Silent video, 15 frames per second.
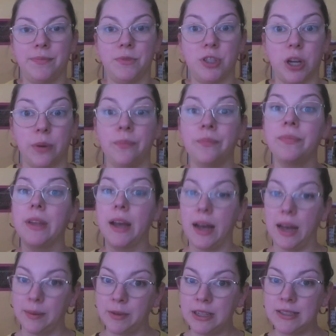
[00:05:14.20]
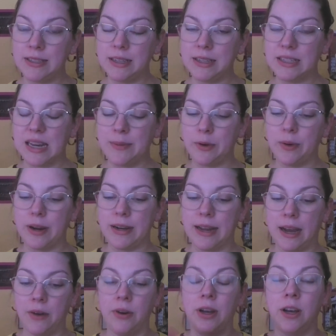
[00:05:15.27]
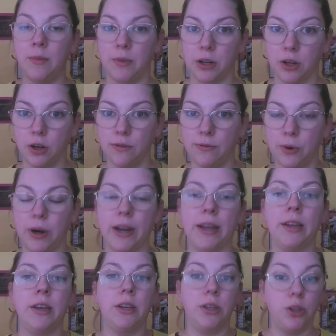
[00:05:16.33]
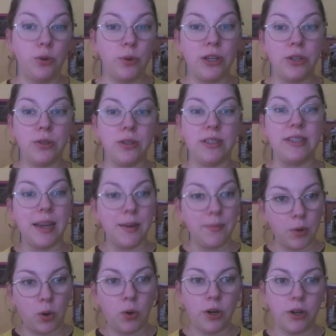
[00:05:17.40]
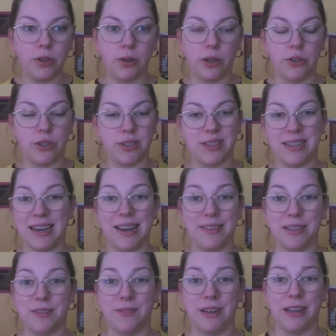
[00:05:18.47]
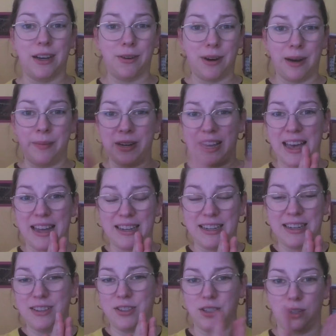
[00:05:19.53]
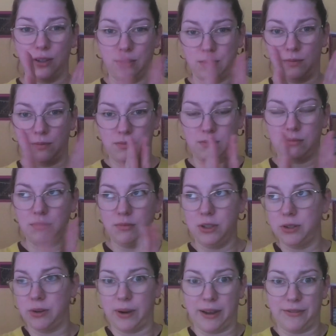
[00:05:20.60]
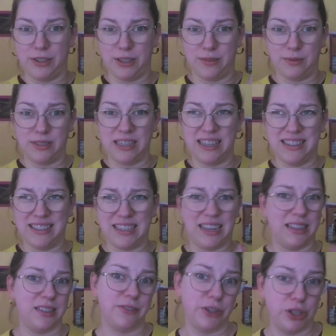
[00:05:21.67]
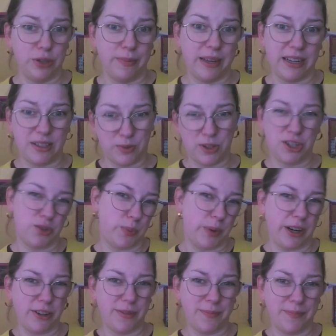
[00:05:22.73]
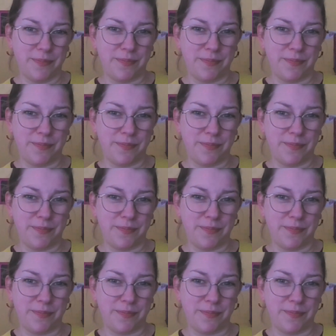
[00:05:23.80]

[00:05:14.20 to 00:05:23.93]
So I'm going to set a timer right now. I'm going to go for it. You can do the same, or you can just stay on this video. I'm going to edit it so you don't have to sit in silence for 2 minutes, which is weird.